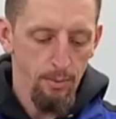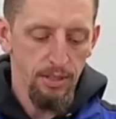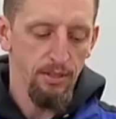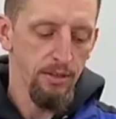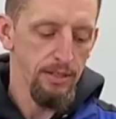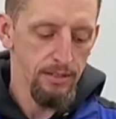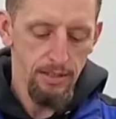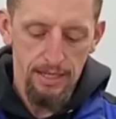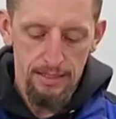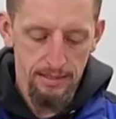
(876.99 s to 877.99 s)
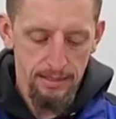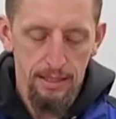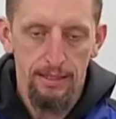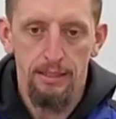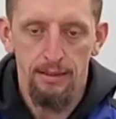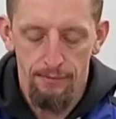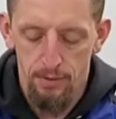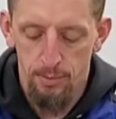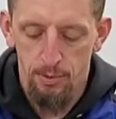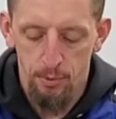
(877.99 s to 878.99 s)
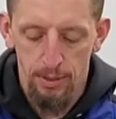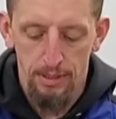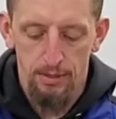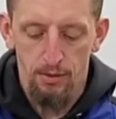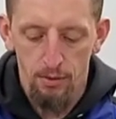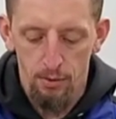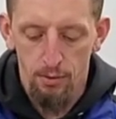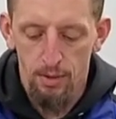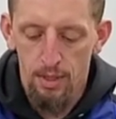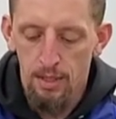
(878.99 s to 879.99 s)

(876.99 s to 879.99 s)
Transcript: but there is a slight difference between the two.